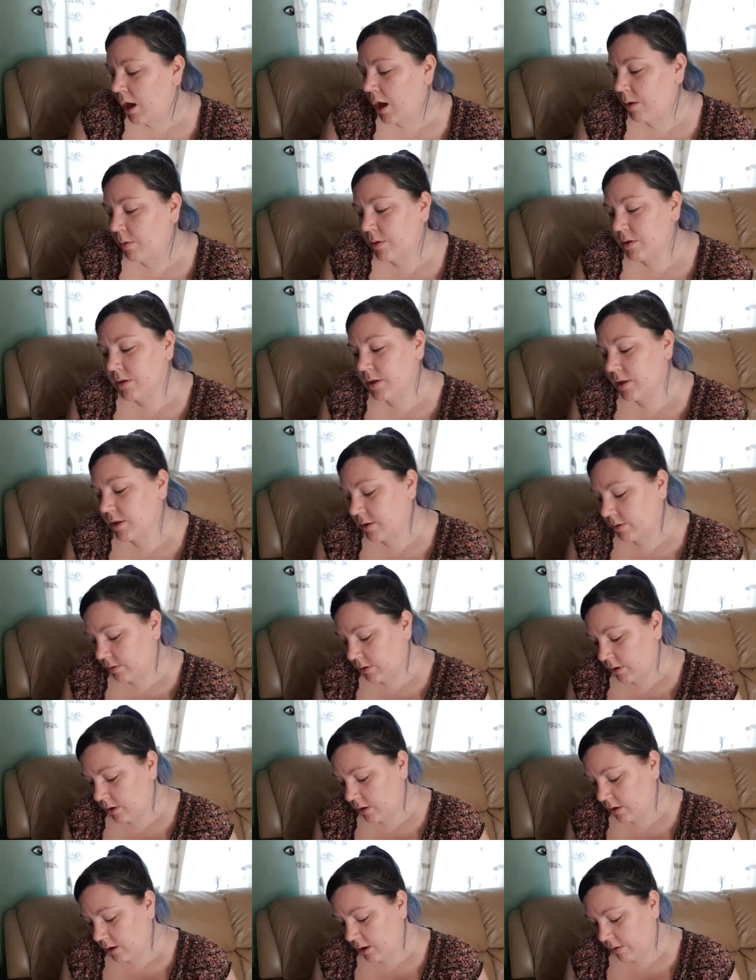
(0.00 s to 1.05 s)
I was going to do
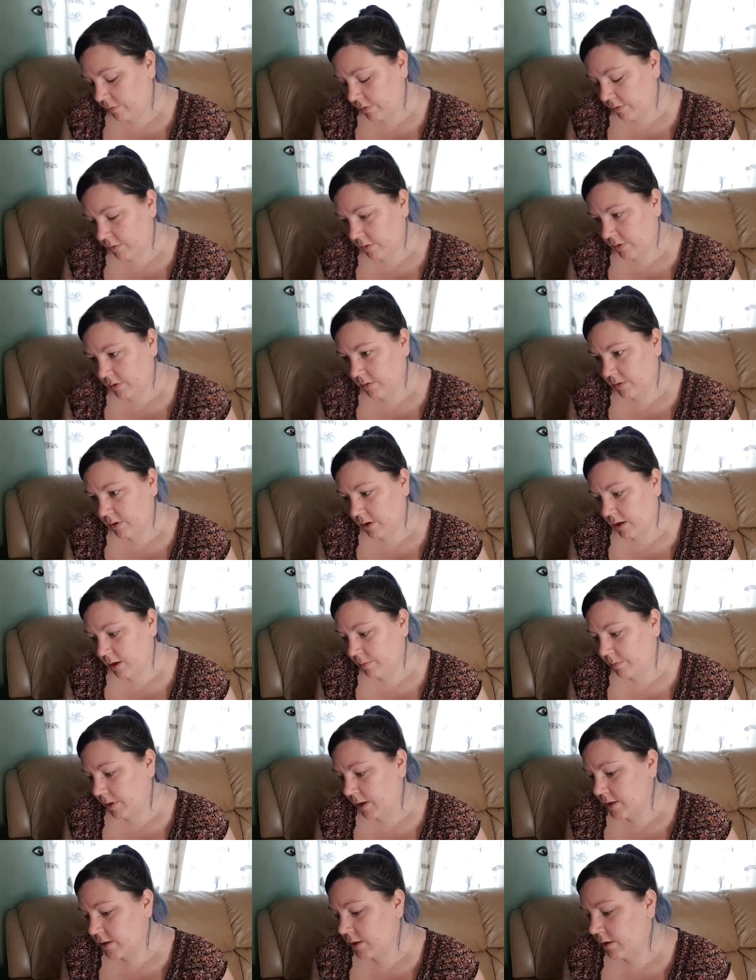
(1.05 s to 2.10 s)
a Love Oracle card,
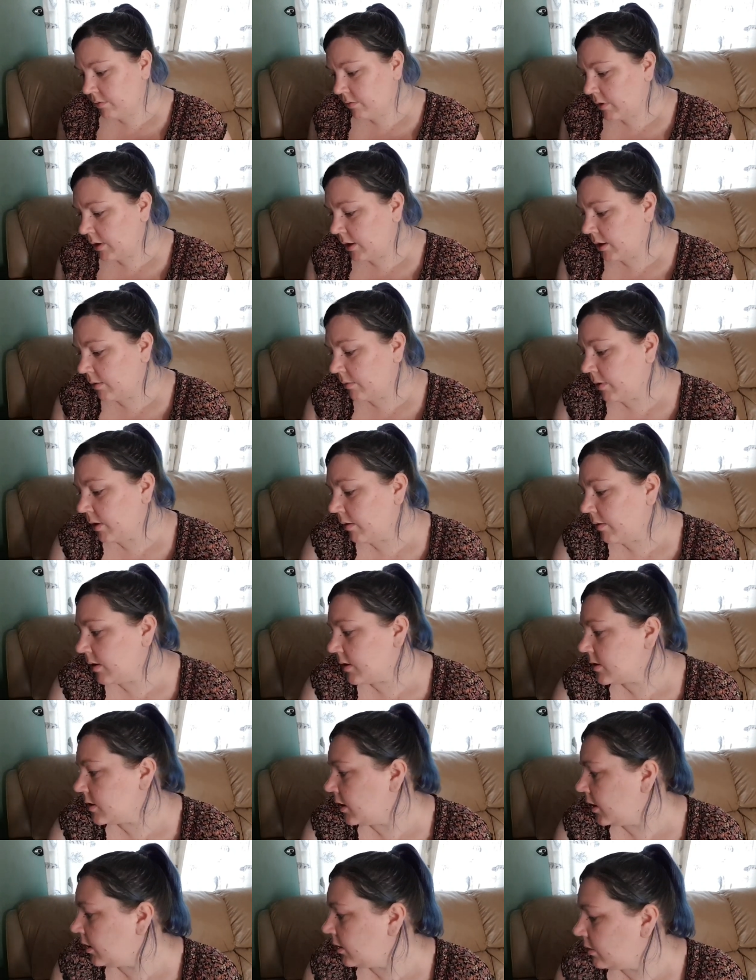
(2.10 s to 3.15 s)
but I don't think I'm going
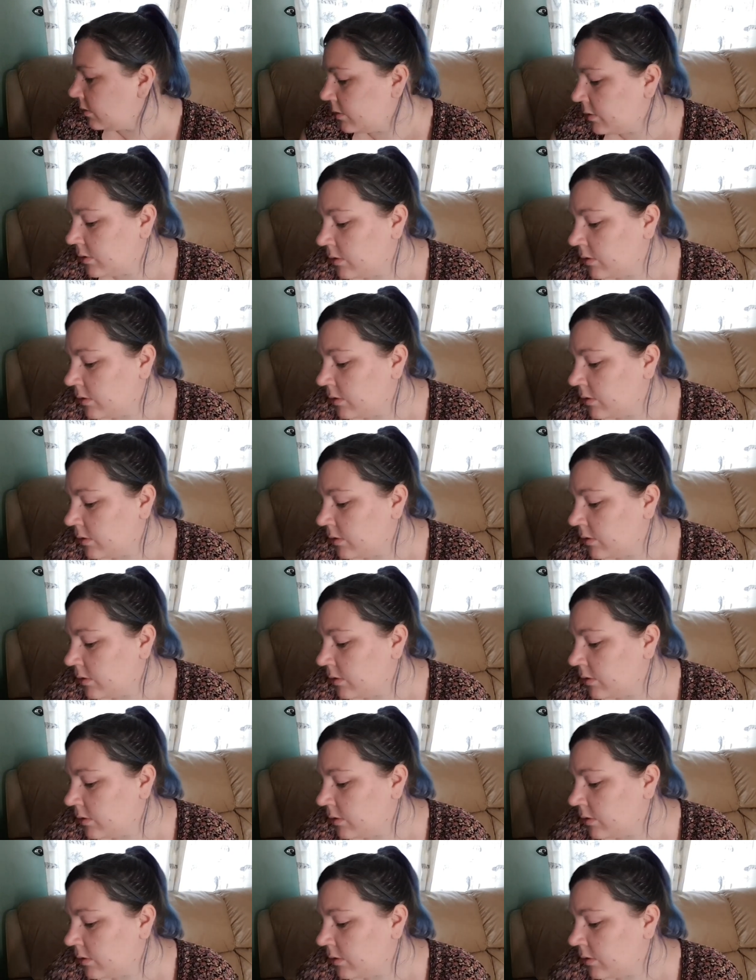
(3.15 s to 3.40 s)
to.